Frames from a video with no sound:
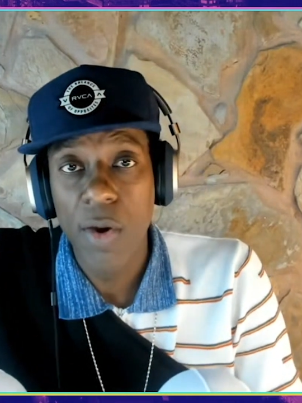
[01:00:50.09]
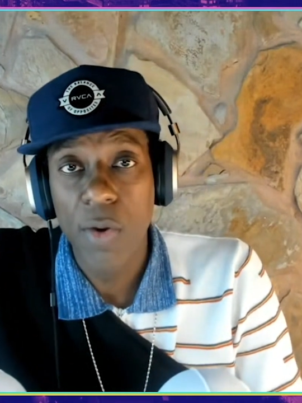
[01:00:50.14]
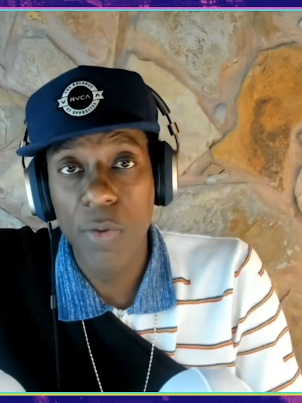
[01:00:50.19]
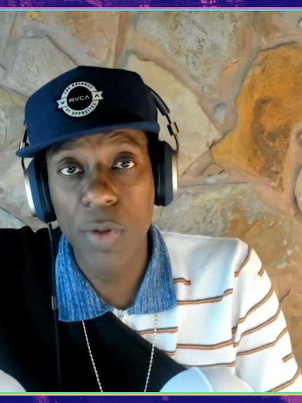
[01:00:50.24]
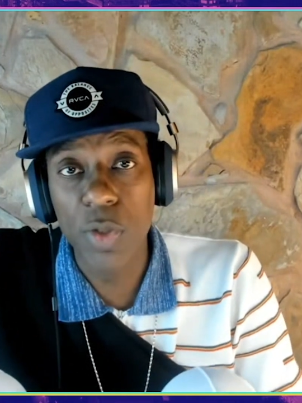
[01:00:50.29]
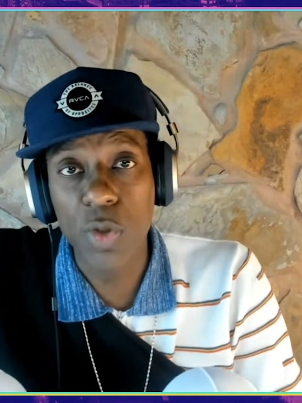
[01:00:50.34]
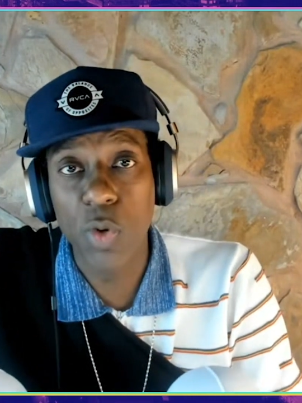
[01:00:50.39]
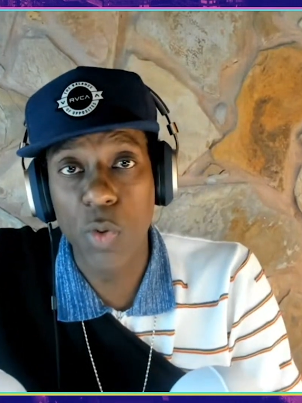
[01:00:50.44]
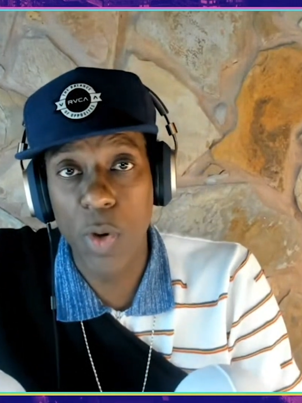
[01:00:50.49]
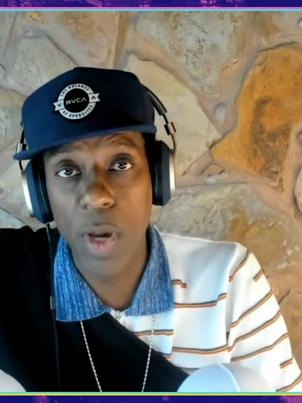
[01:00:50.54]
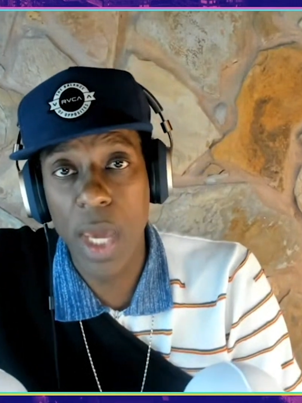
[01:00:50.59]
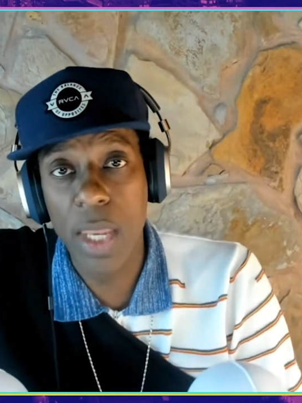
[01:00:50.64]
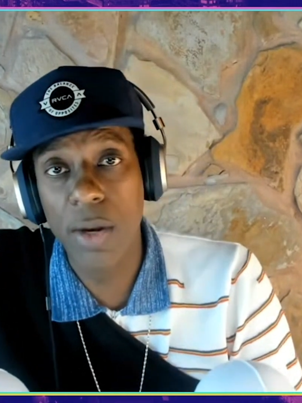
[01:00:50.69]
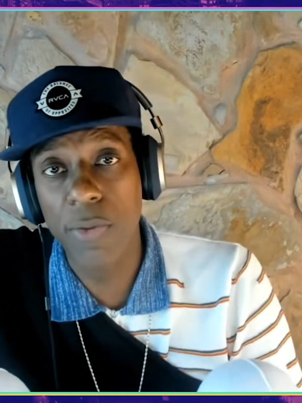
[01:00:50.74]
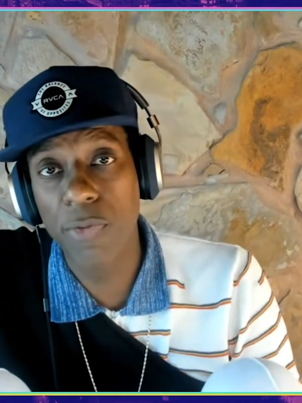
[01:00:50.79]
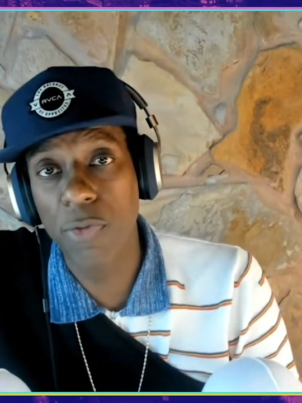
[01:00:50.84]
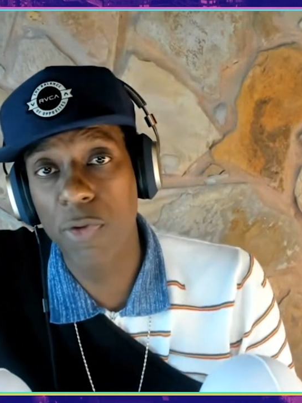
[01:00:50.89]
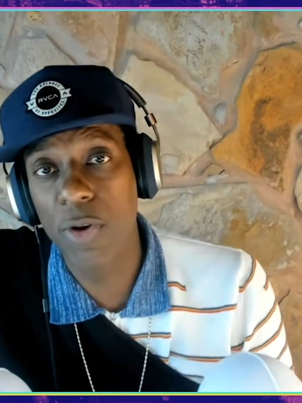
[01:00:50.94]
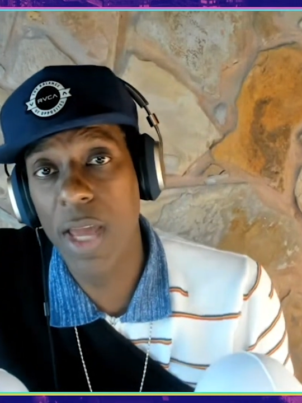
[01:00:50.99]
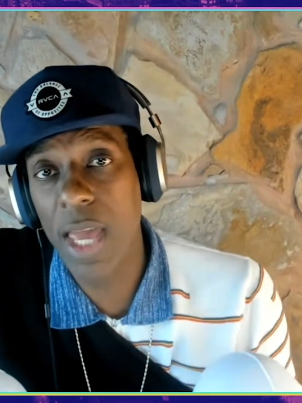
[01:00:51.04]
which
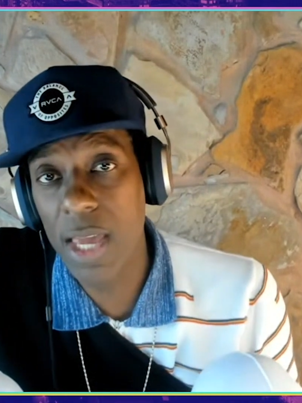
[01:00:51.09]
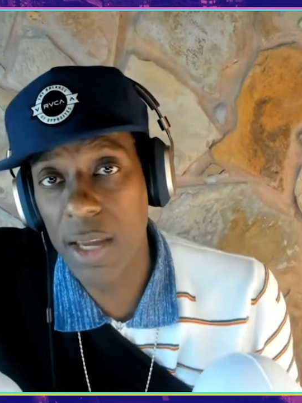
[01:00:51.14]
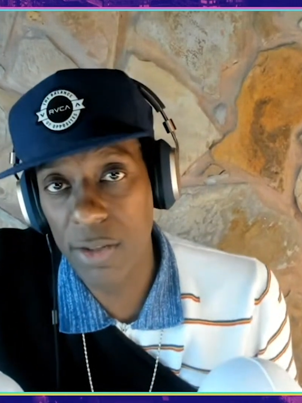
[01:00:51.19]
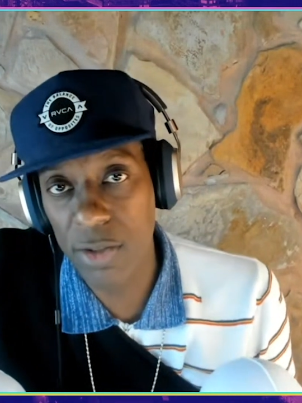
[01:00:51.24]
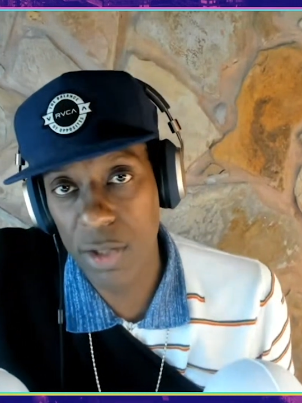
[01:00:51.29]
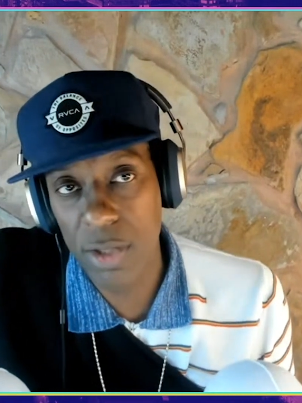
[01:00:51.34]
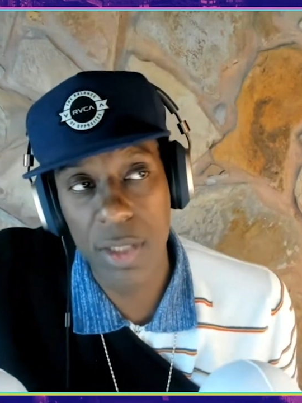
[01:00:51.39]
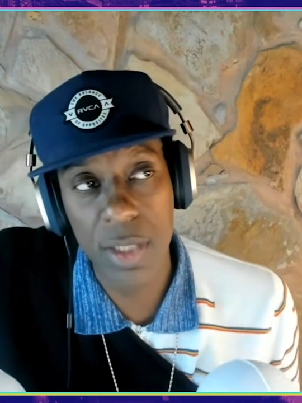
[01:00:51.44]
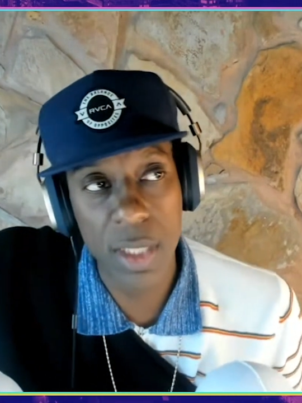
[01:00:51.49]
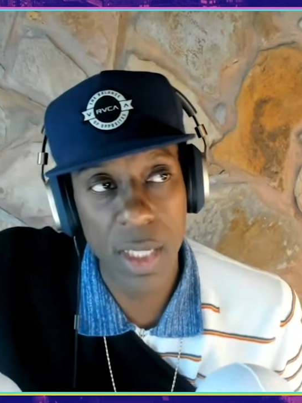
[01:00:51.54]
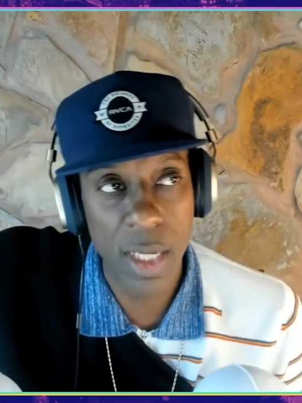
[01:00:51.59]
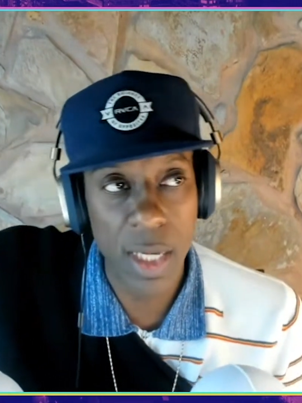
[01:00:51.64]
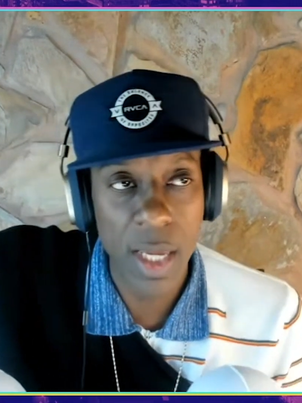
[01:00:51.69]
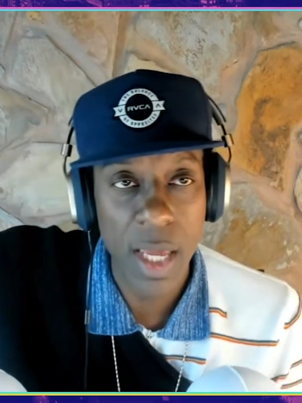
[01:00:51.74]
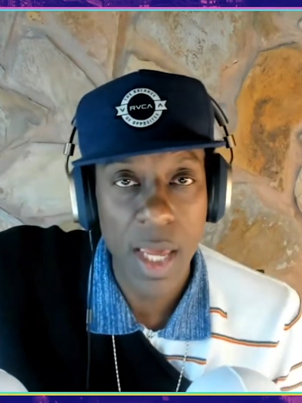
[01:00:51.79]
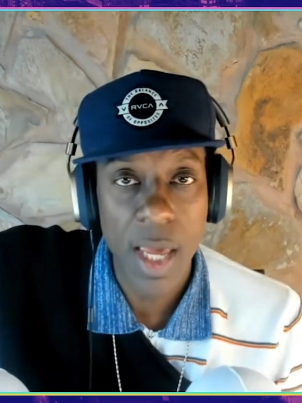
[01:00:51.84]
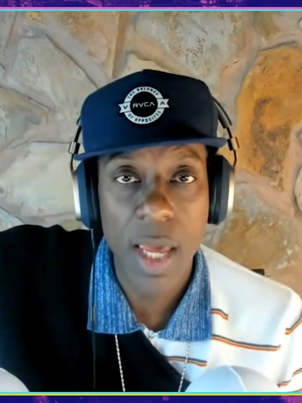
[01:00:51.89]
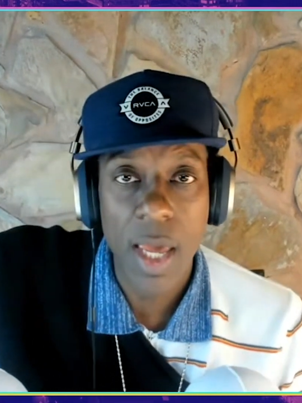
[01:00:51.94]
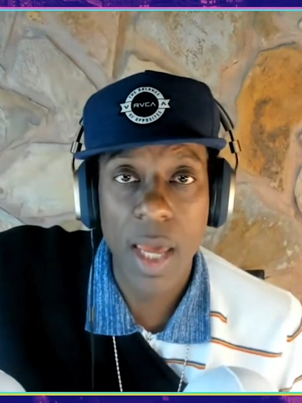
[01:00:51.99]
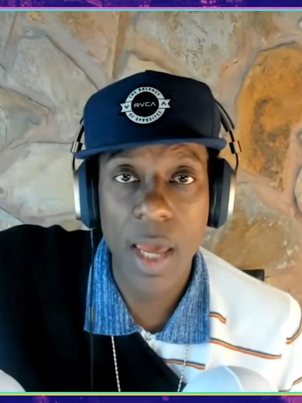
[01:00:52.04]
created free agency
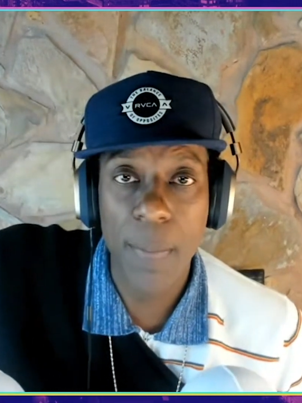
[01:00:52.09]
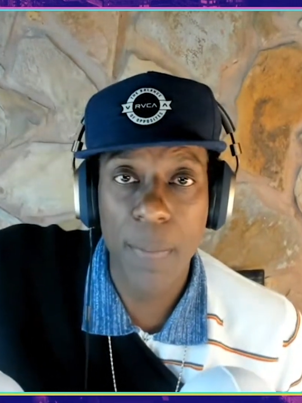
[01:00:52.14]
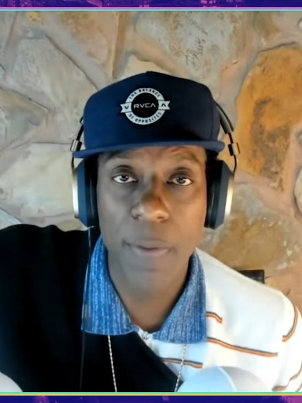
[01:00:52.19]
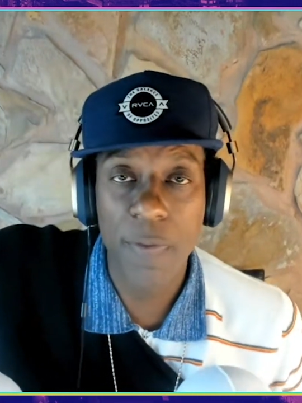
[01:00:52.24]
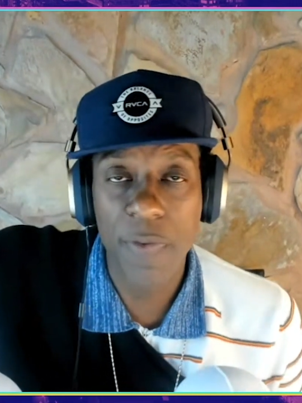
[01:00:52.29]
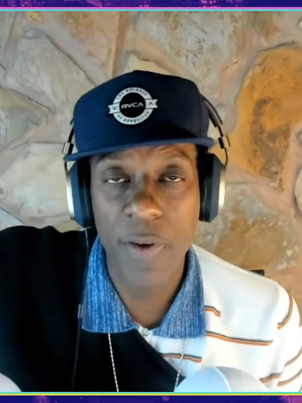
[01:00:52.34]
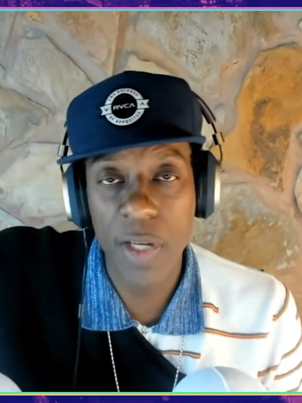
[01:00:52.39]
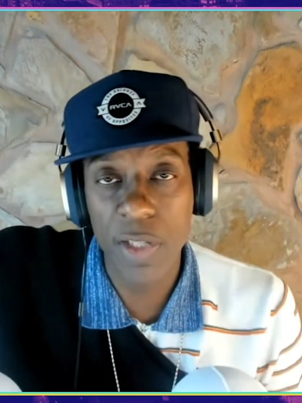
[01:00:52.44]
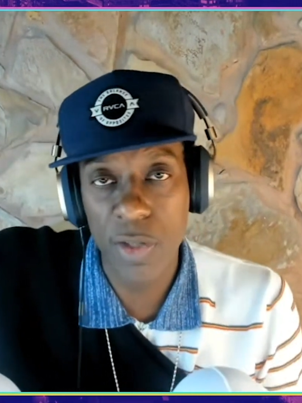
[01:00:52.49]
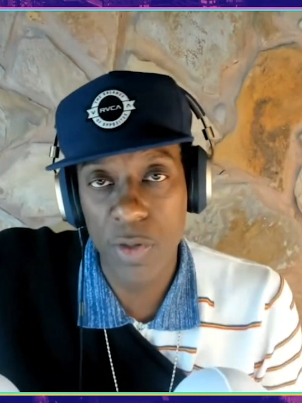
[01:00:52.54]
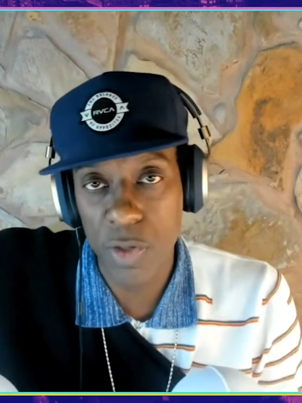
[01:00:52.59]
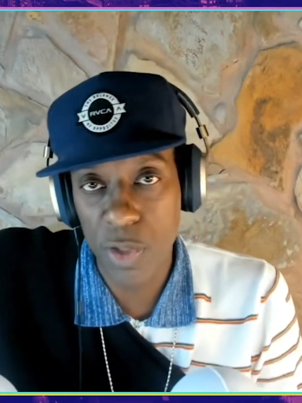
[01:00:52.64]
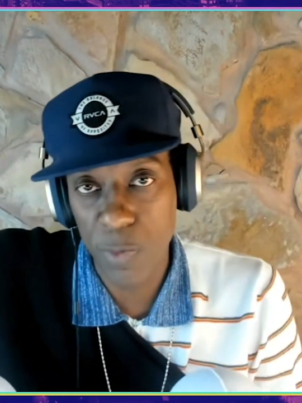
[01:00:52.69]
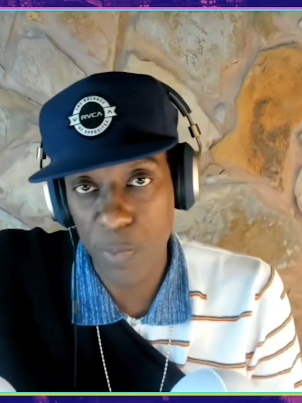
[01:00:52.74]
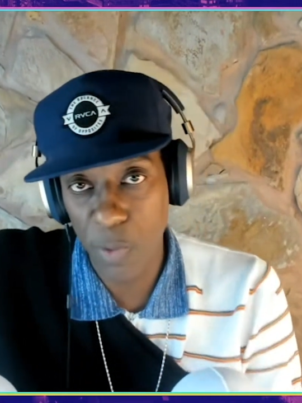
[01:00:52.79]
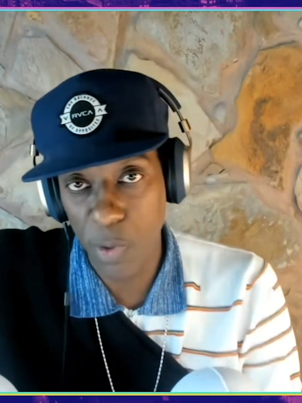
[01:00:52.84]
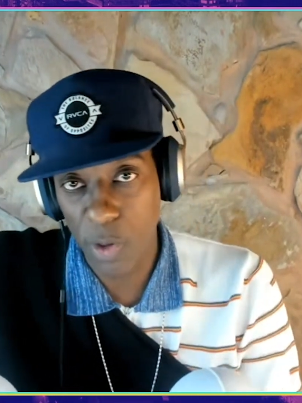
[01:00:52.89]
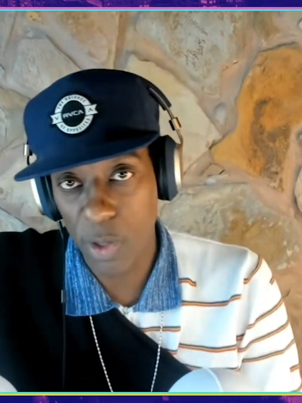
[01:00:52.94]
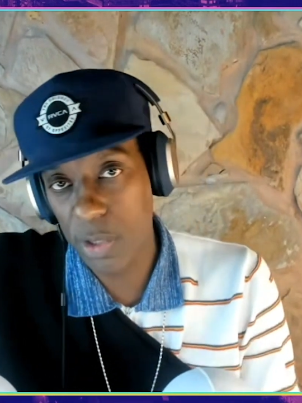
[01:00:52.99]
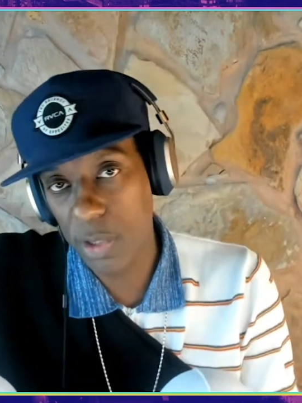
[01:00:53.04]
in professional
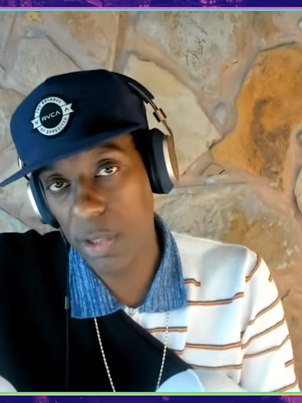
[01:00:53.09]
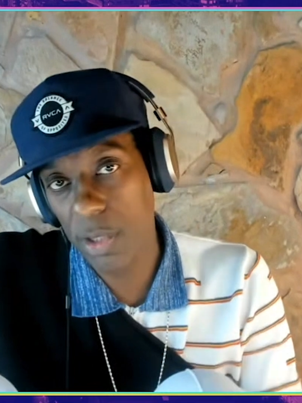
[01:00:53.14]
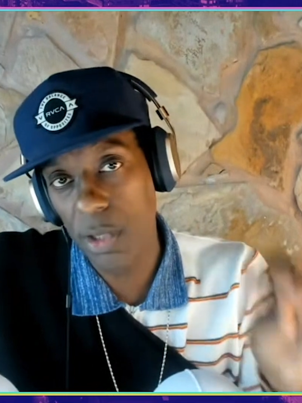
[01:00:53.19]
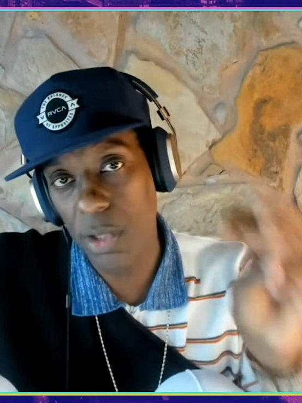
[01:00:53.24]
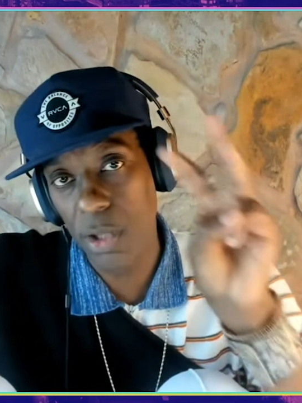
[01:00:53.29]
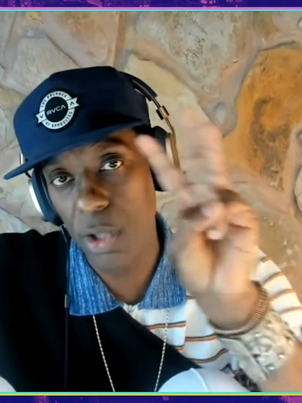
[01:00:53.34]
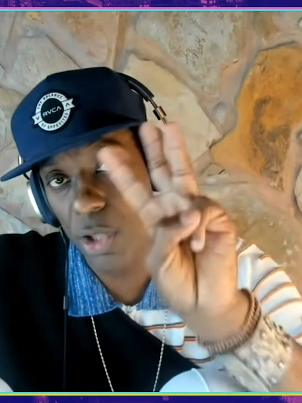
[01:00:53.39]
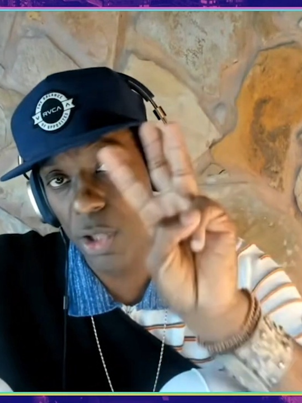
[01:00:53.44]
sports.